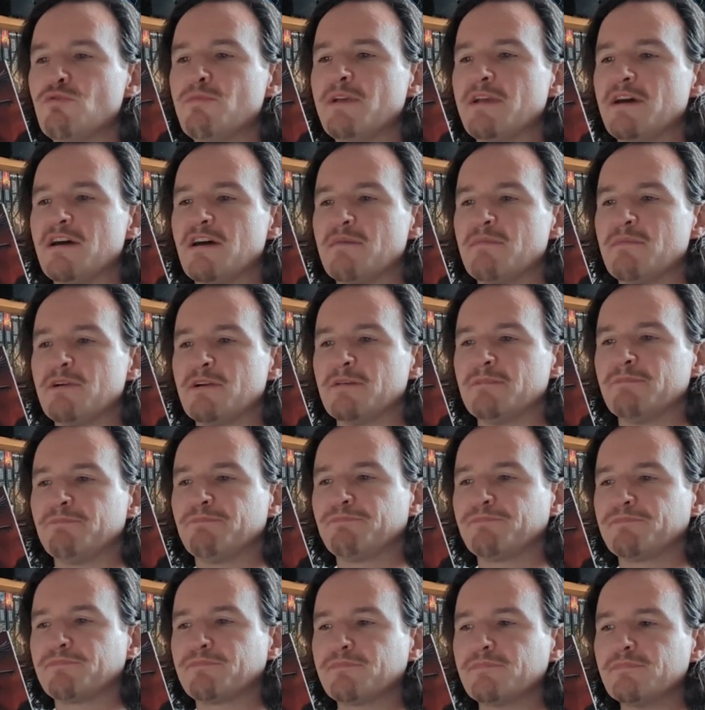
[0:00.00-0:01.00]
Roman armour.
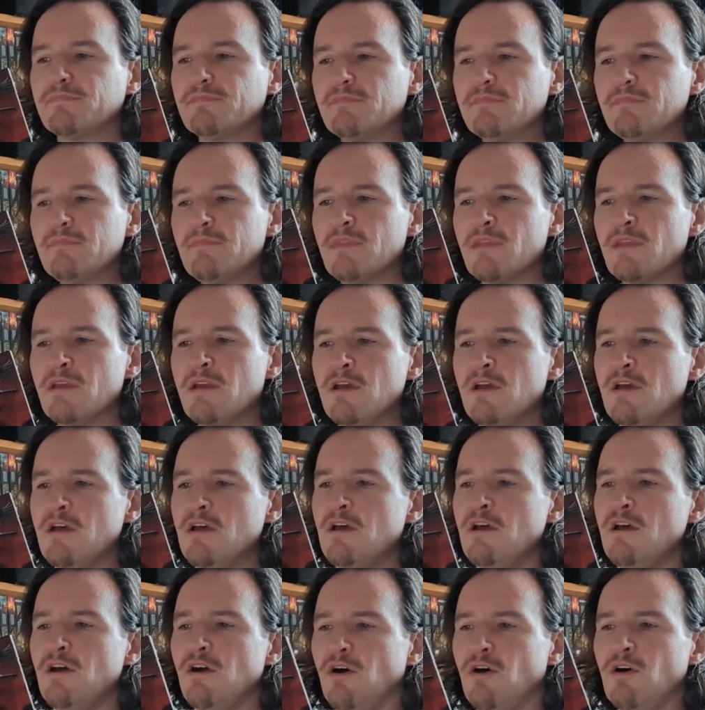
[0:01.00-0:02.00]

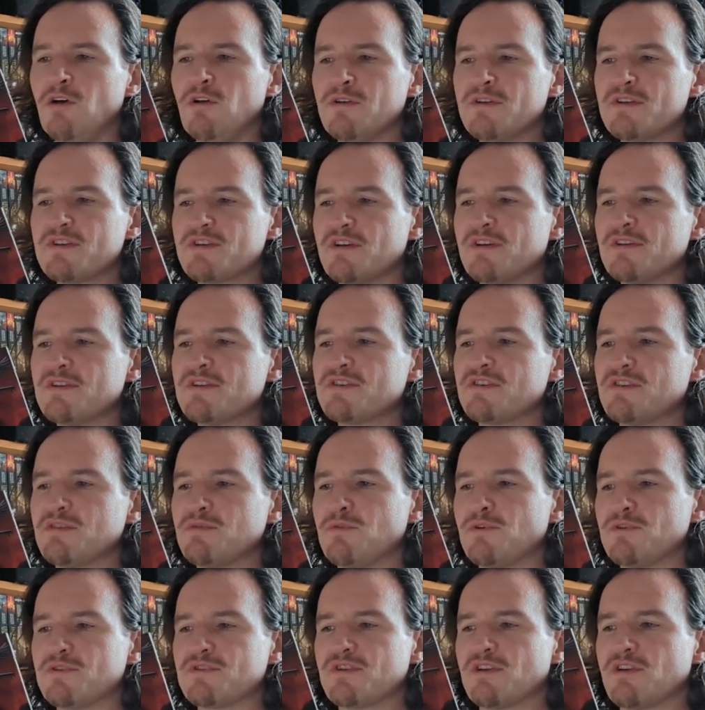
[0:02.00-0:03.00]
All surged
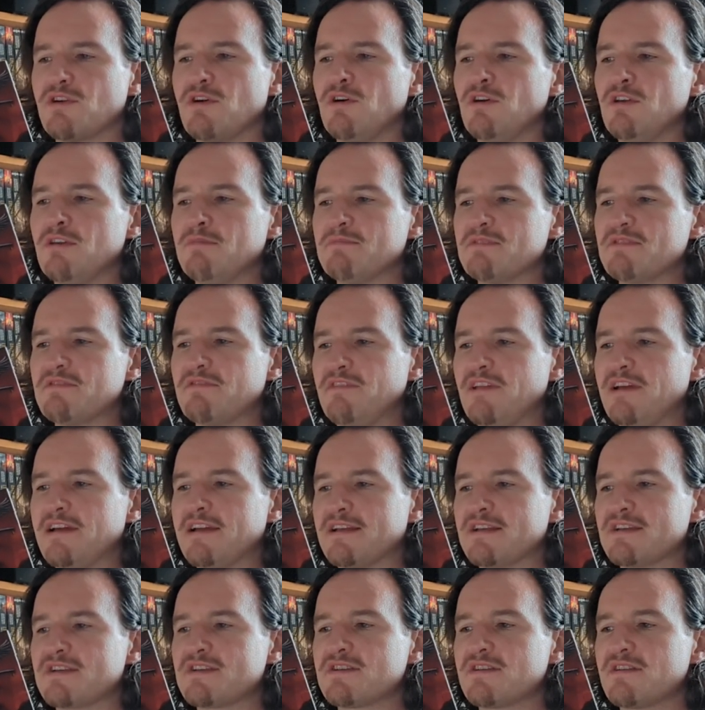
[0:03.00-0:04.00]
towards the column's
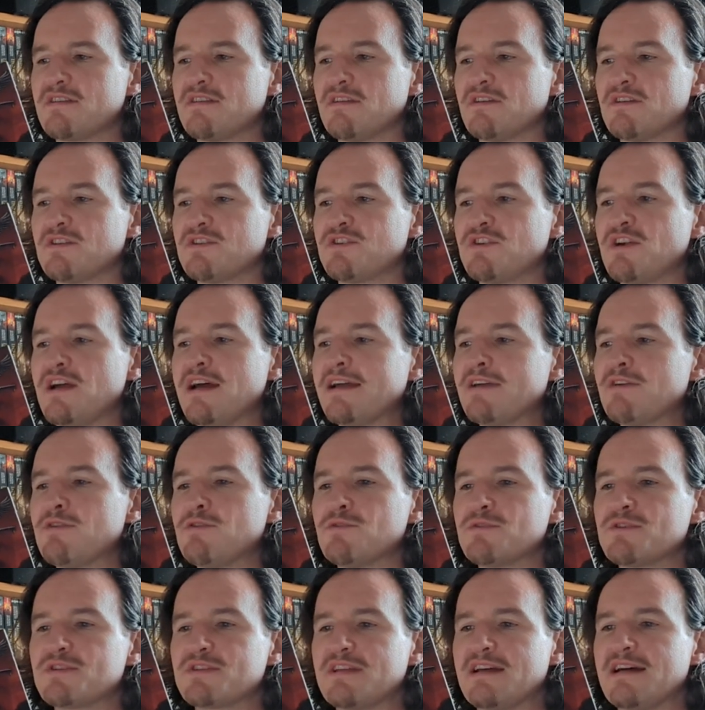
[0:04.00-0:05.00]
flanks, their
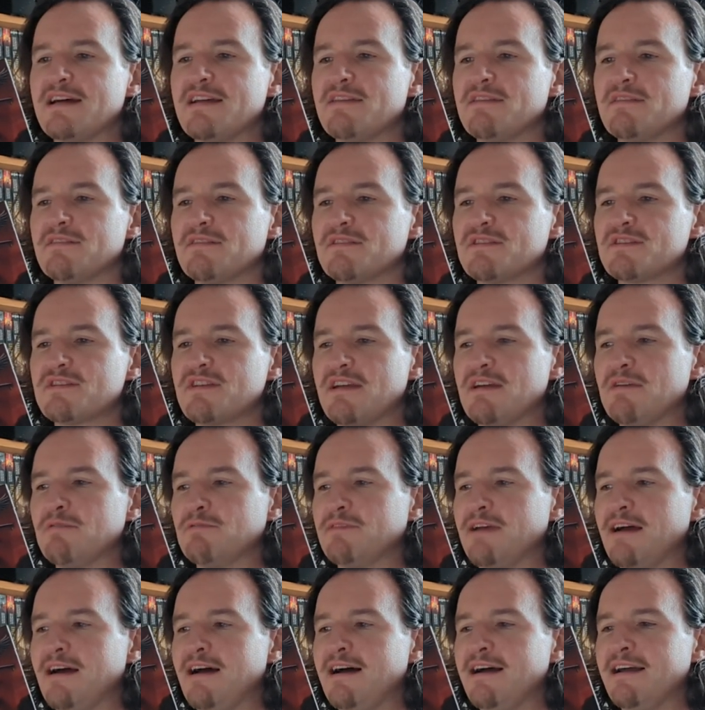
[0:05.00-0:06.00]
Draco standards
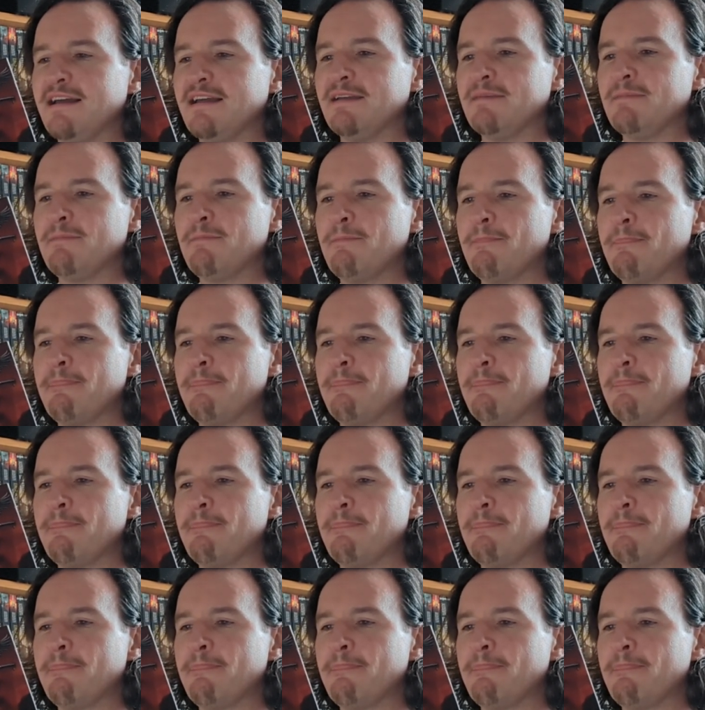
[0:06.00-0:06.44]
held high.